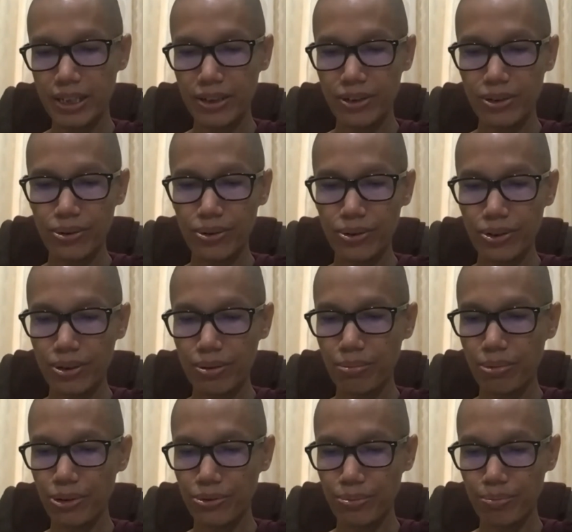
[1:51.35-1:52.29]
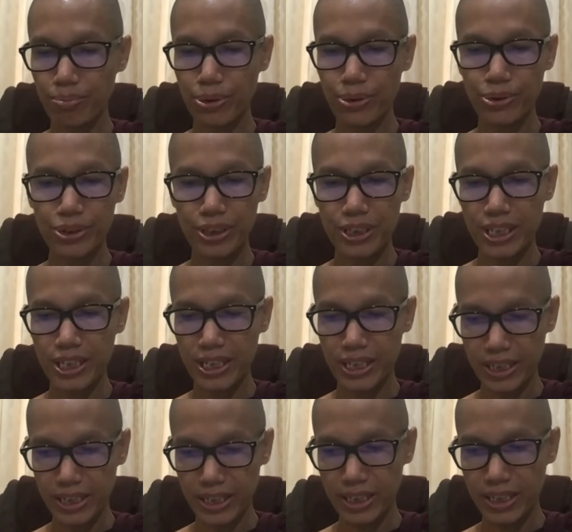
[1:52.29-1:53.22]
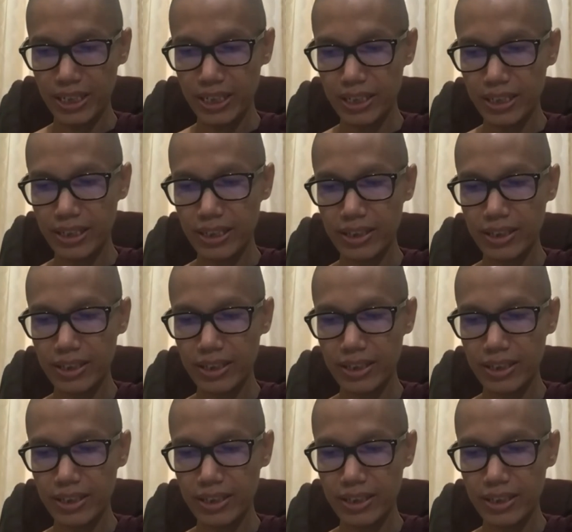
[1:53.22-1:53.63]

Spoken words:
those postures,